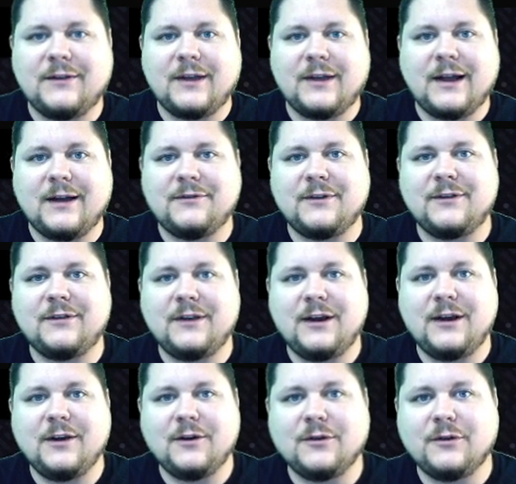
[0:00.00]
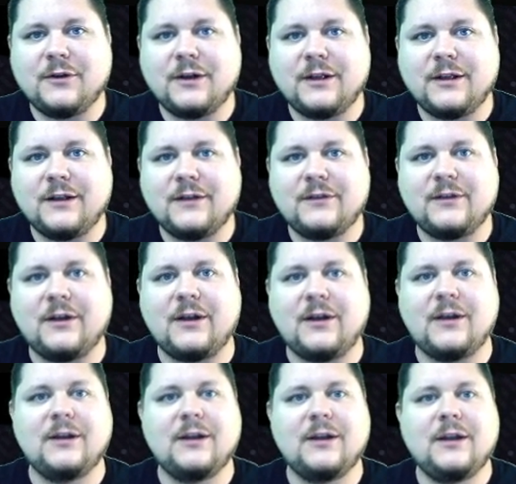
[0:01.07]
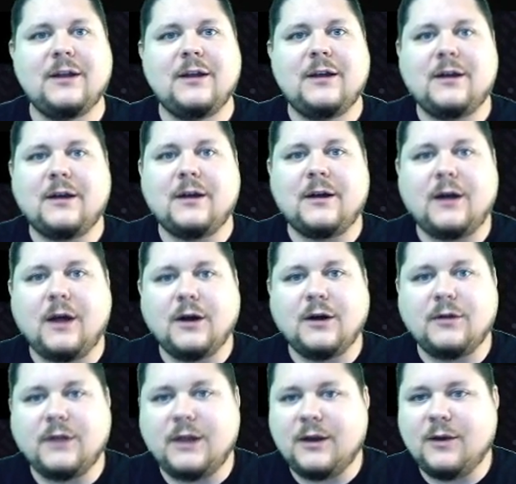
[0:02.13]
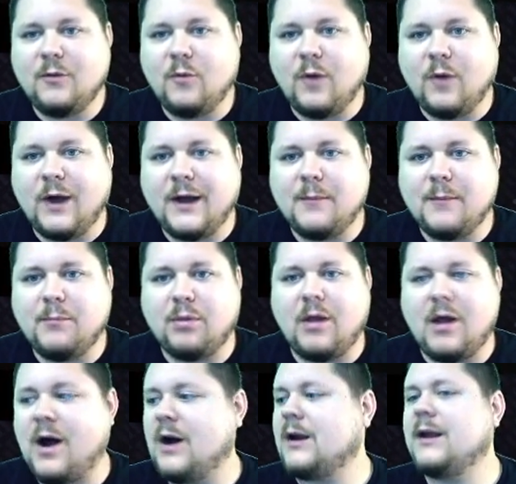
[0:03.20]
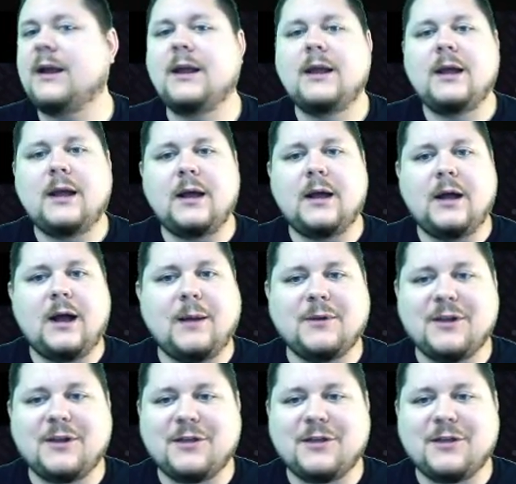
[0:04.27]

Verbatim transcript: to have to sit here and look at this ugly white block, I'm going to